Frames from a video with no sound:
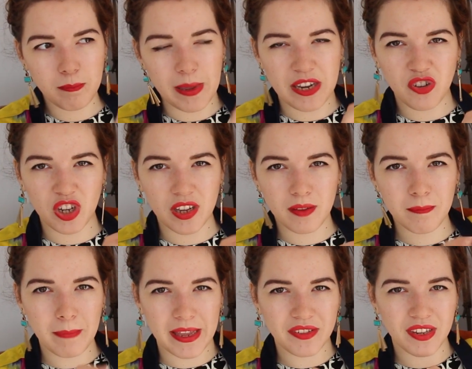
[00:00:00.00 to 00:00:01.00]

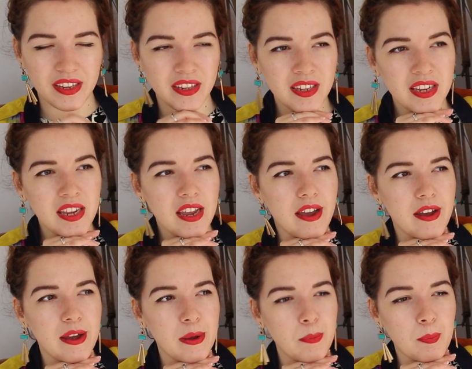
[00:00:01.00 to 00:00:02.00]
picture better,
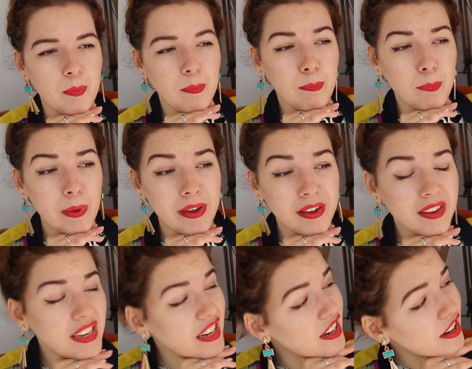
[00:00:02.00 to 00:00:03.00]

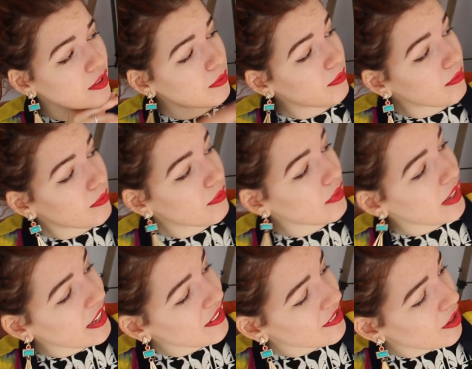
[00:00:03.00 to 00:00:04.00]
but you know,
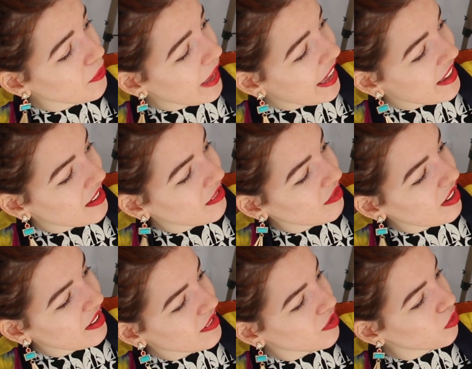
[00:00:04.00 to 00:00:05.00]
it's okay.
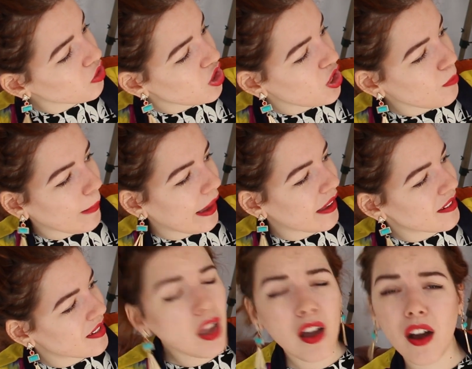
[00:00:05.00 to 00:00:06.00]
It's not too
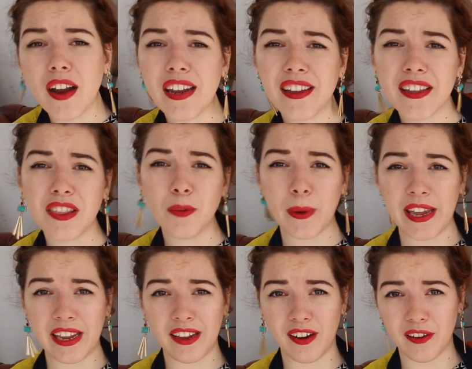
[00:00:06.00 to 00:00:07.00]
bad. I like the
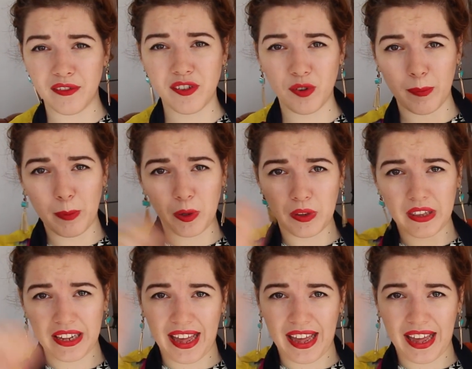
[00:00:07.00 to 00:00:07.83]
way I've scribbled the